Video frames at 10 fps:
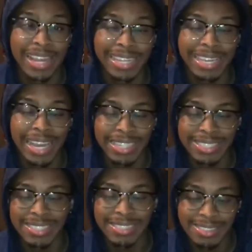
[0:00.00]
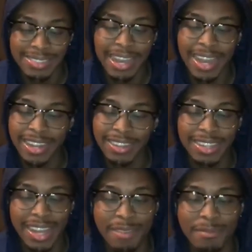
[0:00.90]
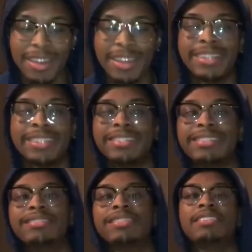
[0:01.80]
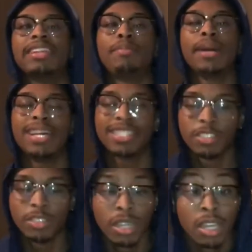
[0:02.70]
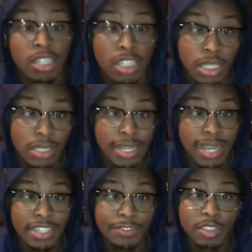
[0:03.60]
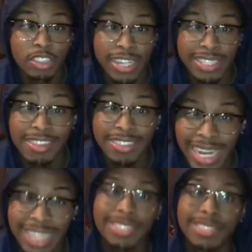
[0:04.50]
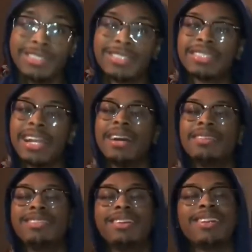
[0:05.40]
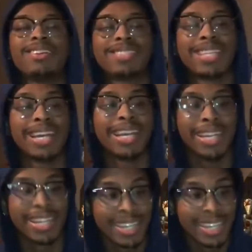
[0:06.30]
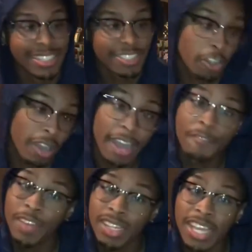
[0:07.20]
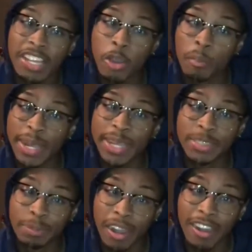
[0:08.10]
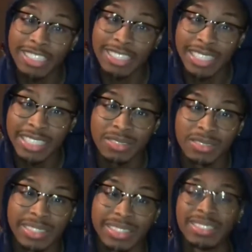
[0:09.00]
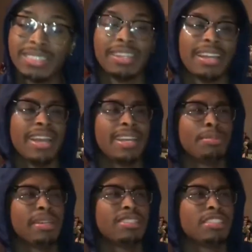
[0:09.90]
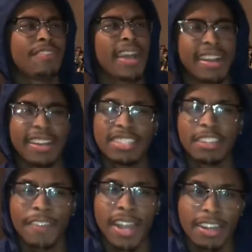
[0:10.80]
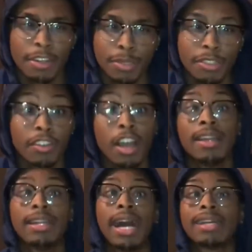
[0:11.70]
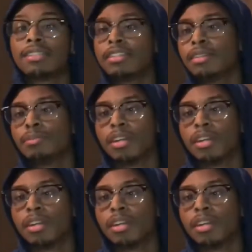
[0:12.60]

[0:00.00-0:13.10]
Ghetts, I ain't gonna lie, bruh. The last few tries I react to, you snap, you know what I'm saying? So I feel like you gonna bring us bars in this one. And plus it's a fire in the booth. Now I seen the